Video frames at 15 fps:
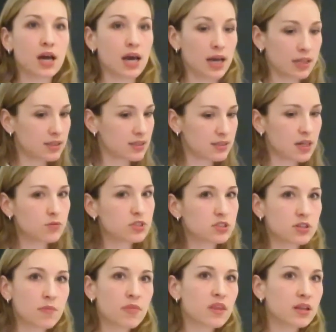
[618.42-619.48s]
And that was
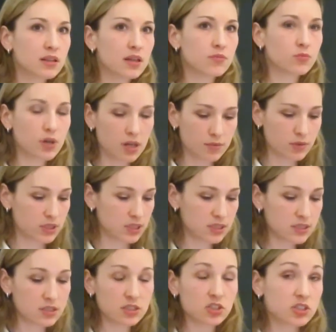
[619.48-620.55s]
something that, well, with
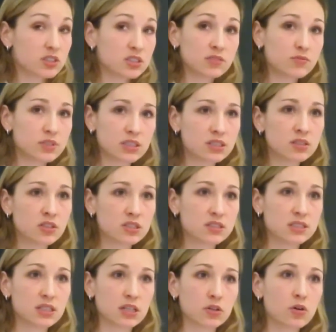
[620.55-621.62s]
this initiative, we did not
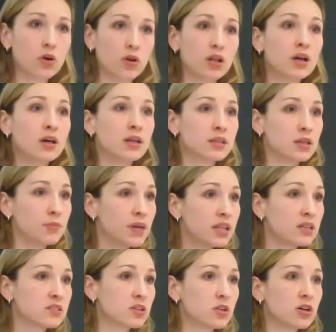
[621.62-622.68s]
see at all. The
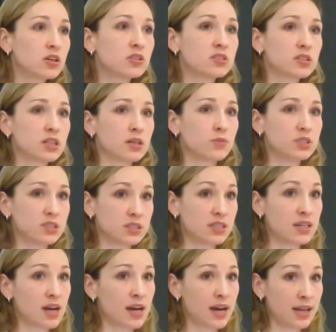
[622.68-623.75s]
main interlocutor that was
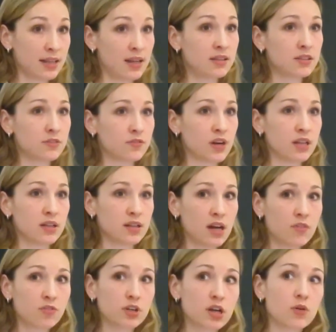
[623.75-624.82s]
identified in
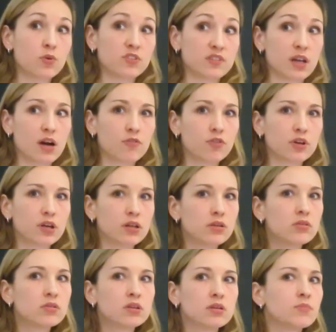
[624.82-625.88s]
Africa was the
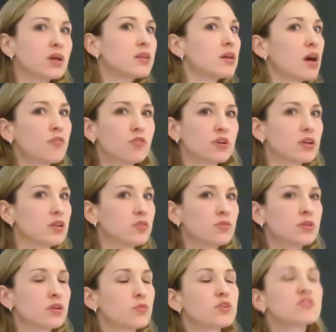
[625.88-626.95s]
African Union, but the African
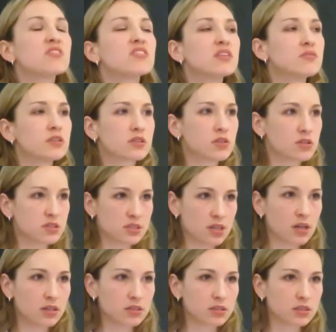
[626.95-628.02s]
Union was not even
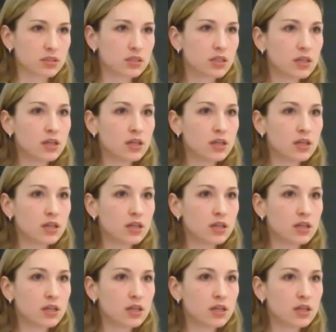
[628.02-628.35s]
consulted.